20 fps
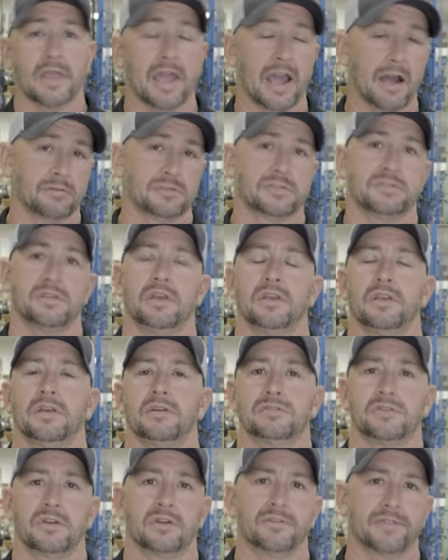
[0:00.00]
outstanding
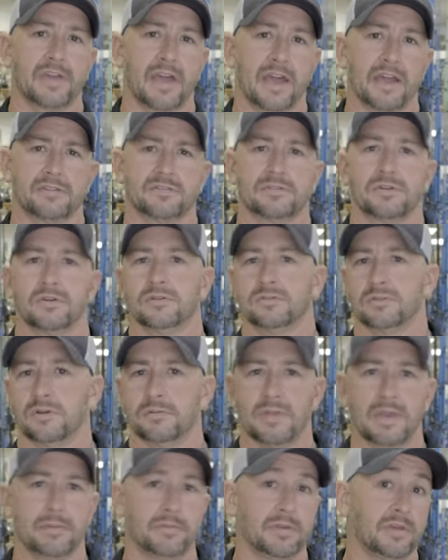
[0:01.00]
surf casters, or
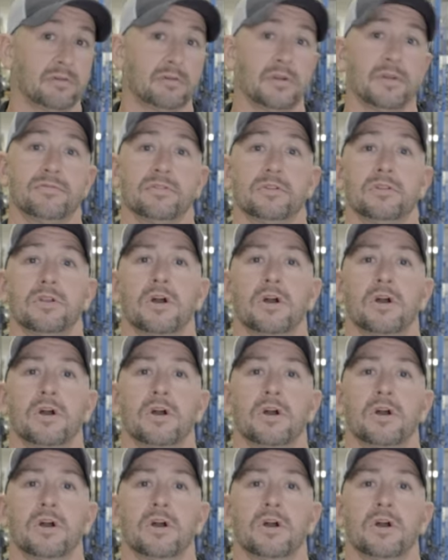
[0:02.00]
maybe they were even